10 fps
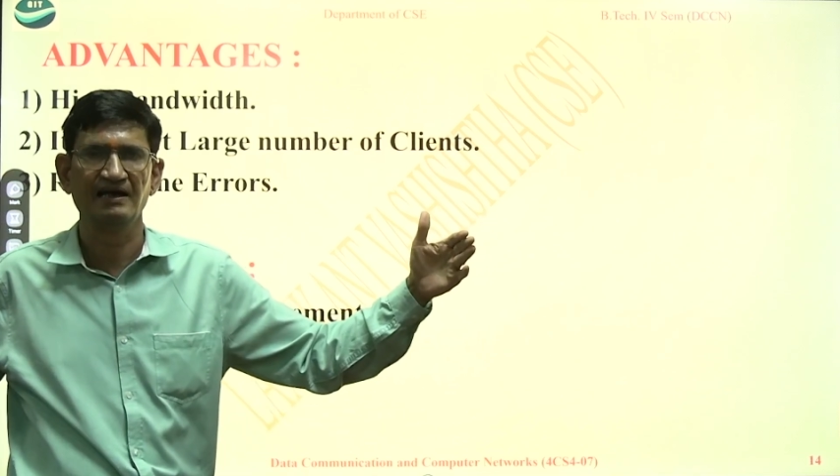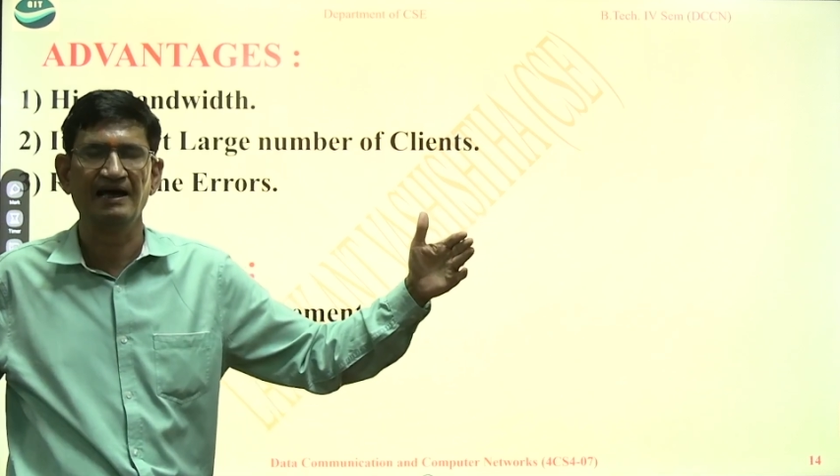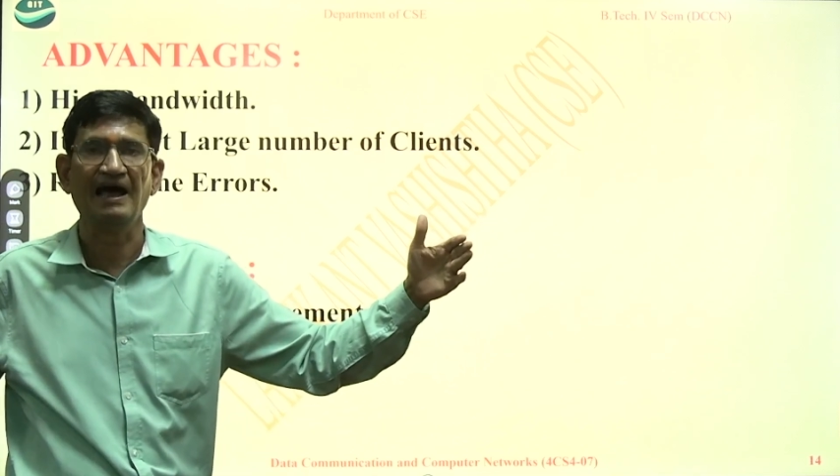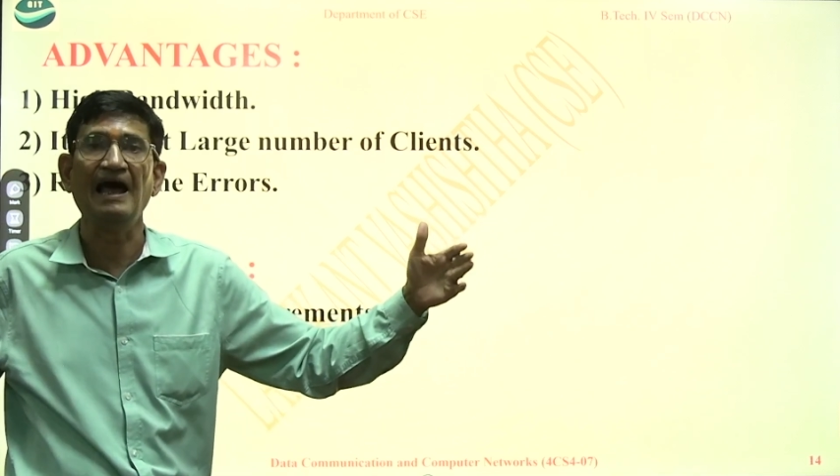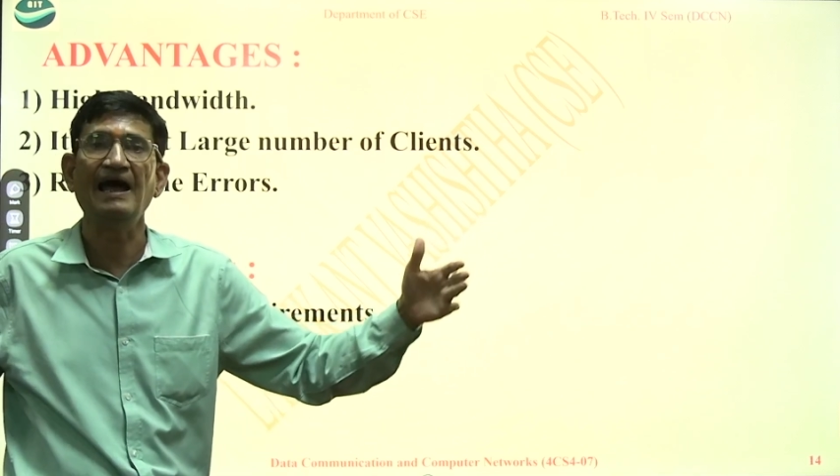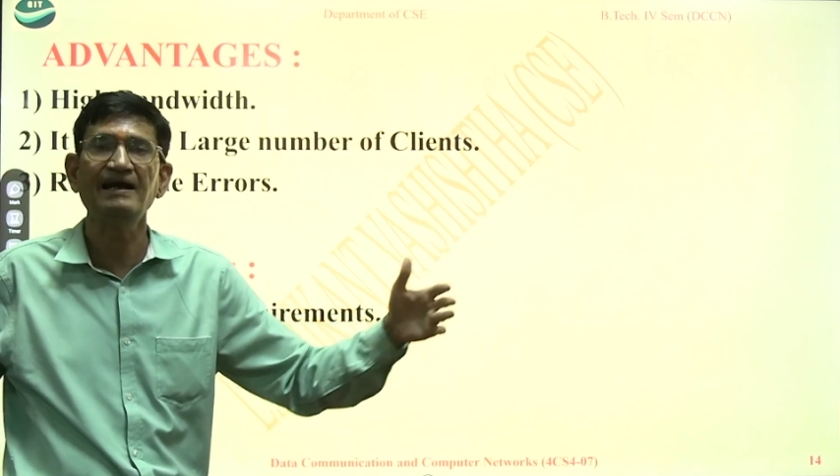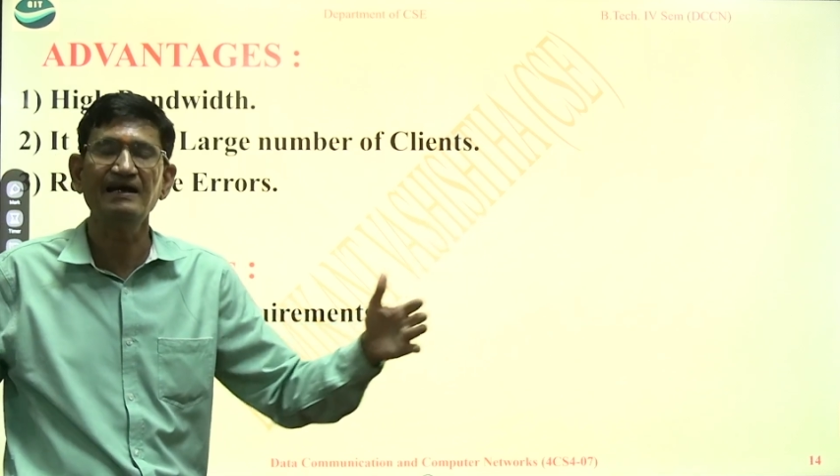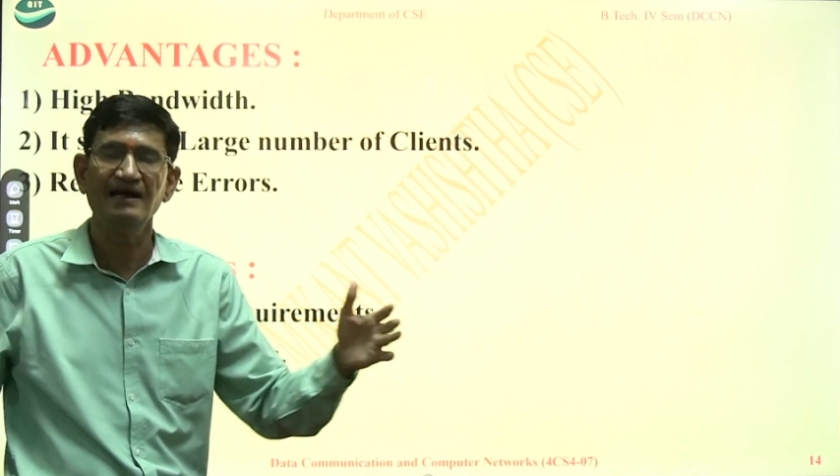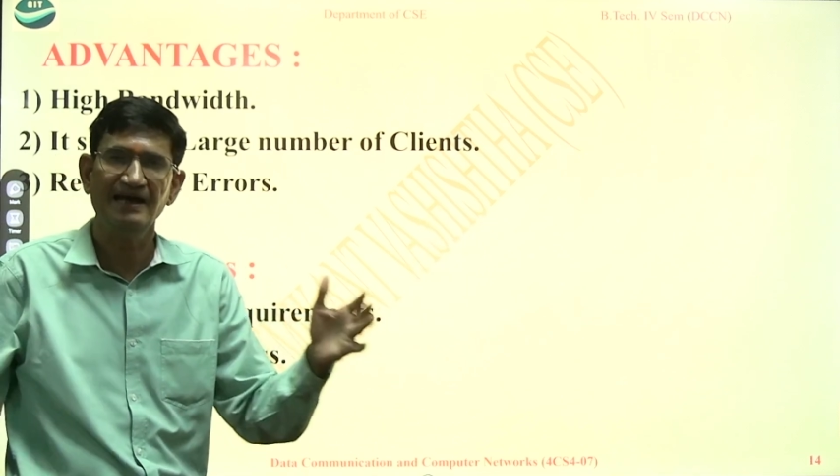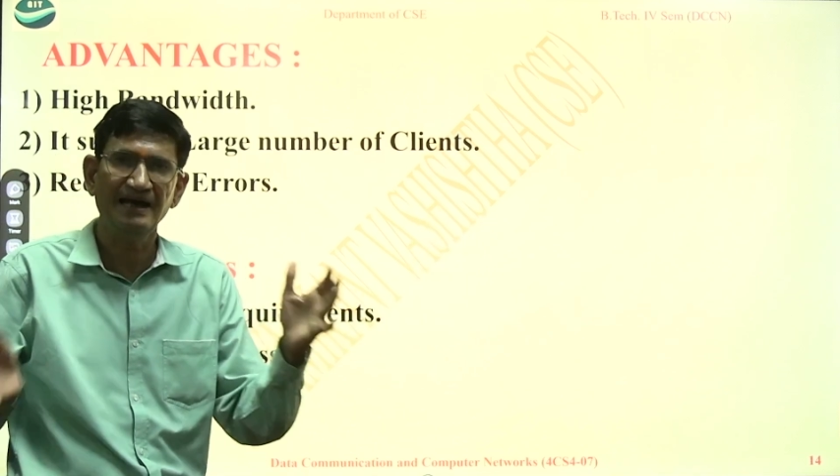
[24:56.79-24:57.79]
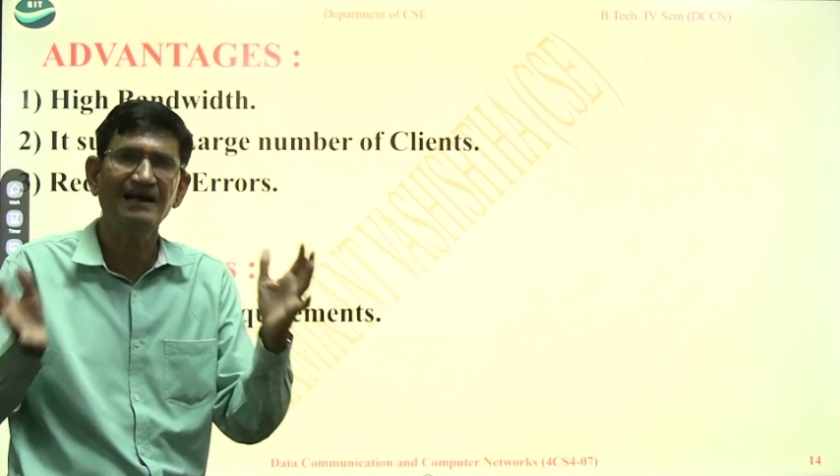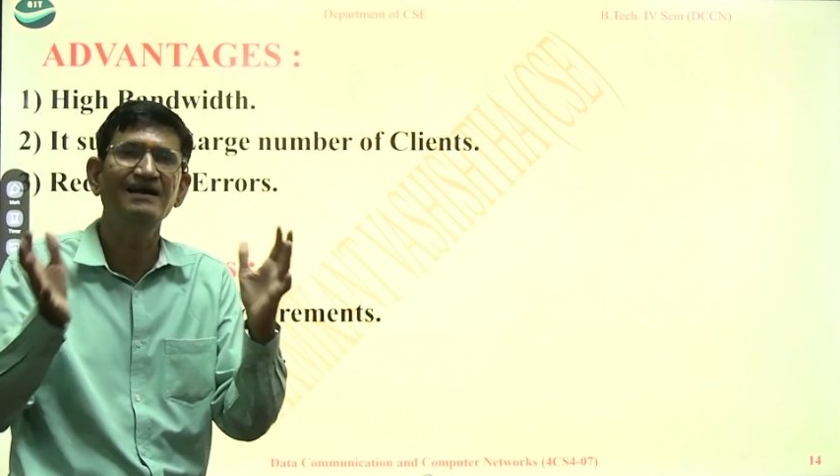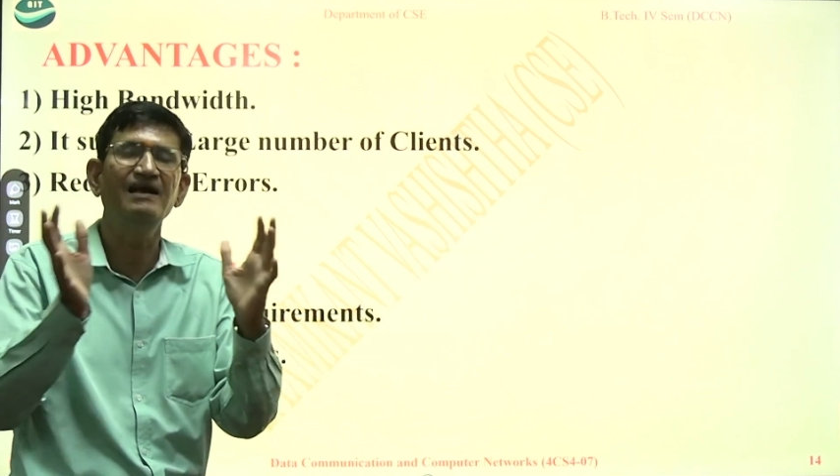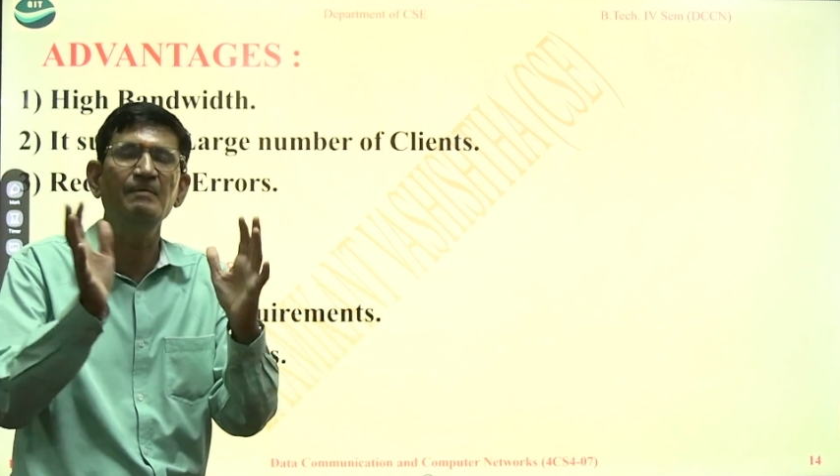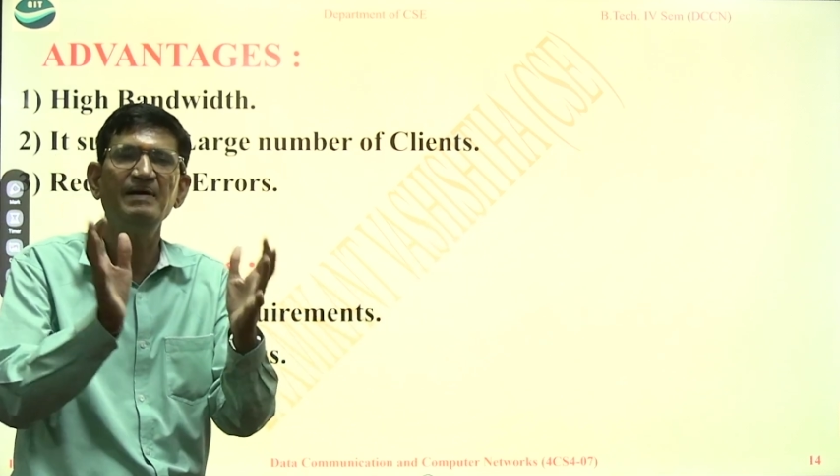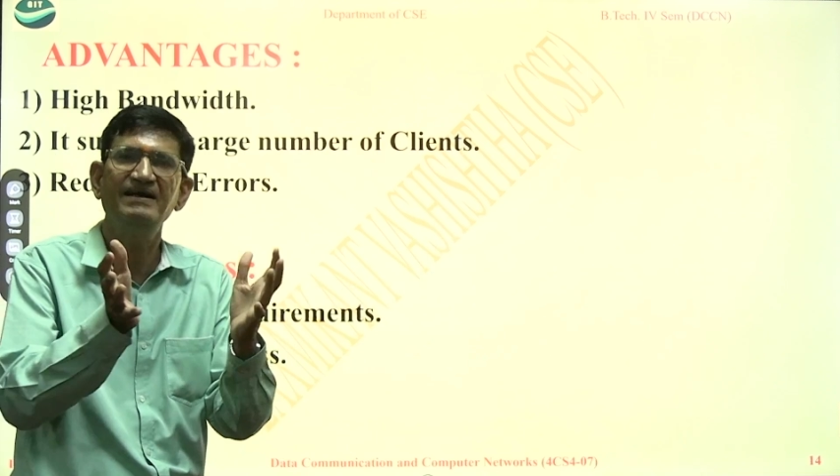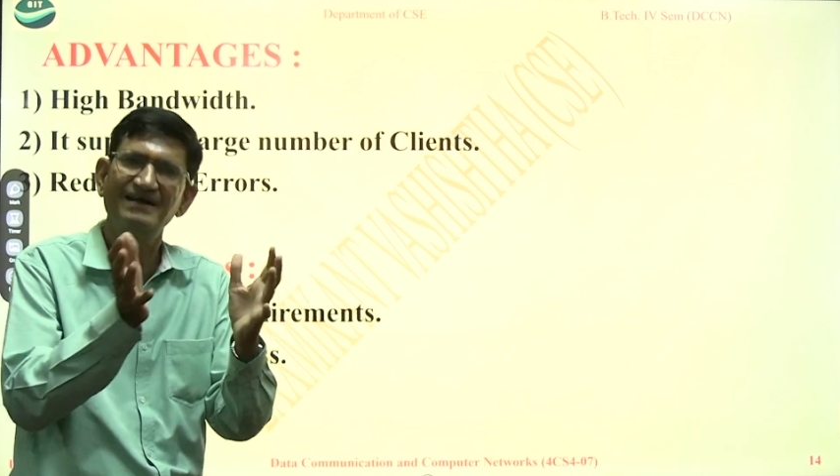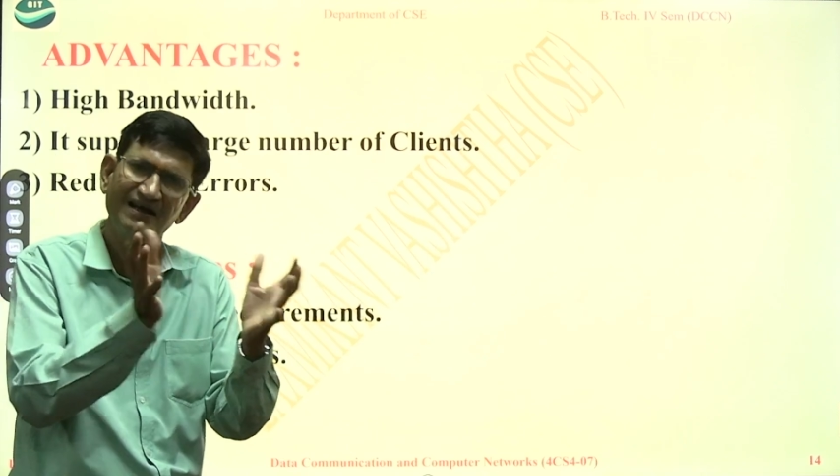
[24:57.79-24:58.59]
and a limited